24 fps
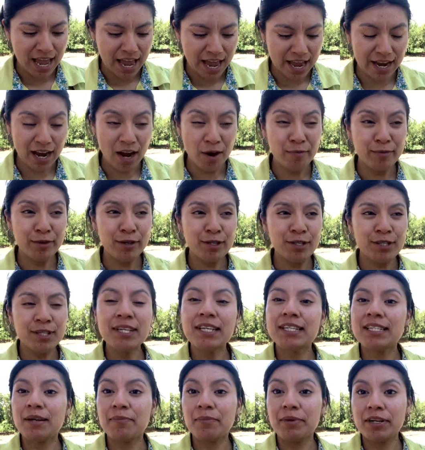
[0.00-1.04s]
I got more
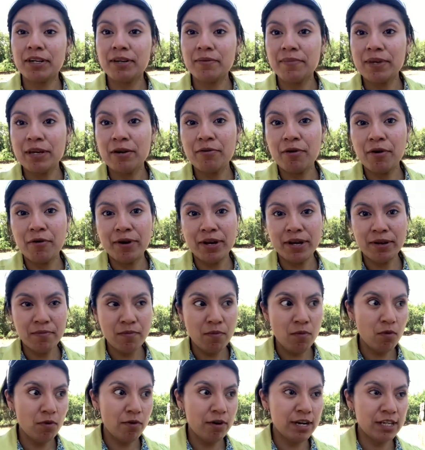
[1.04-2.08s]
seeds. I'm going to be growing
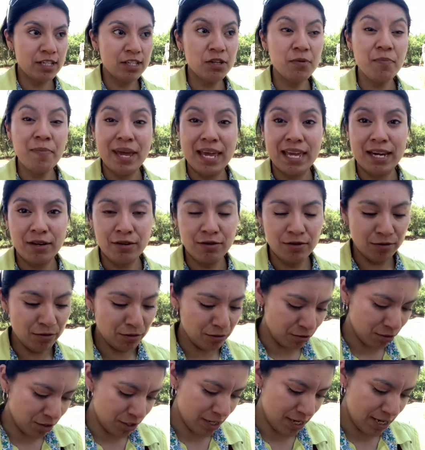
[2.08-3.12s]
more tomatoes